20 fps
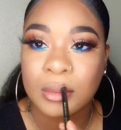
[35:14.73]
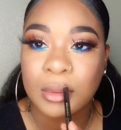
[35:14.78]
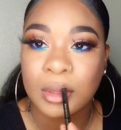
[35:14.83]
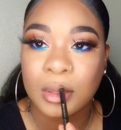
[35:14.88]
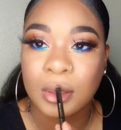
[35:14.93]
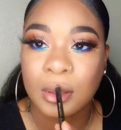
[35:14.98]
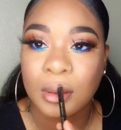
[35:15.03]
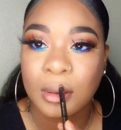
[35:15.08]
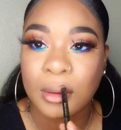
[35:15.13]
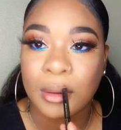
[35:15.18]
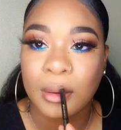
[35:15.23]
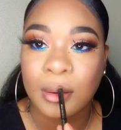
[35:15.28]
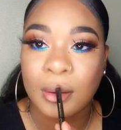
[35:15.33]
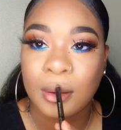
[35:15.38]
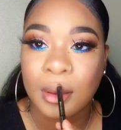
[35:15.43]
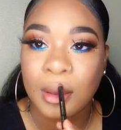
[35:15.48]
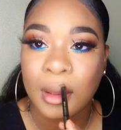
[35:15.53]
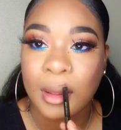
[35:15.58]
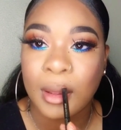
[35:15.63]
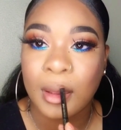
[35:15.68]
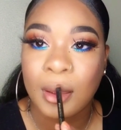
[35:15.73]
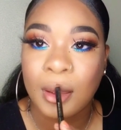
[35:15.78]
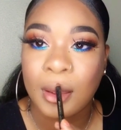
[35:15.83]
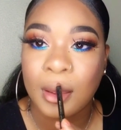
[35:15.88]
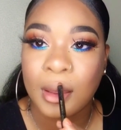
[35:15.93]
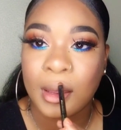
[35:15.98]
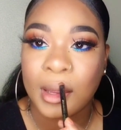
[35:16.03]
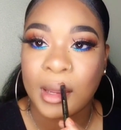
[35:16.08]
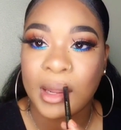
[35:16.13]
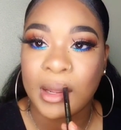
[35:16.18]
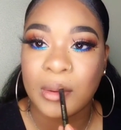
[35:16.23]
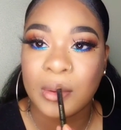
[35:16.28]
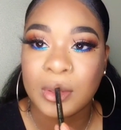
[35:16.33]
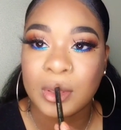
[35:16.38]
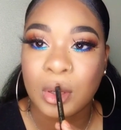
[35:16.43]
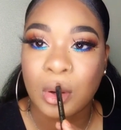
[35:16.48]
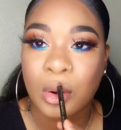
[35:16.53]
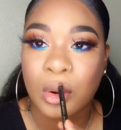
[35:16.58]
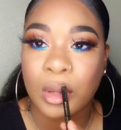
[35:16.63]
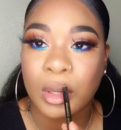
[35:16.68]
but that
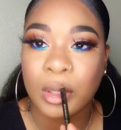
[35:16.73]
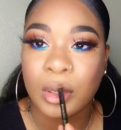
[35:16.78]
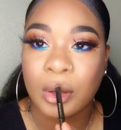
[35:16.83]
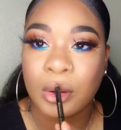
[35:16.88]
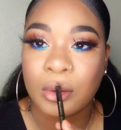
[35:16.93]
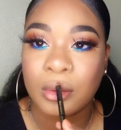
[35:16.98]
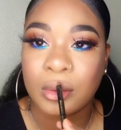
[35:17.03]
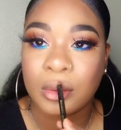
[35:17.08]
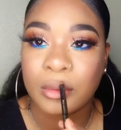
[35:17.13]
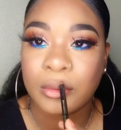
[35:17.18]
was early on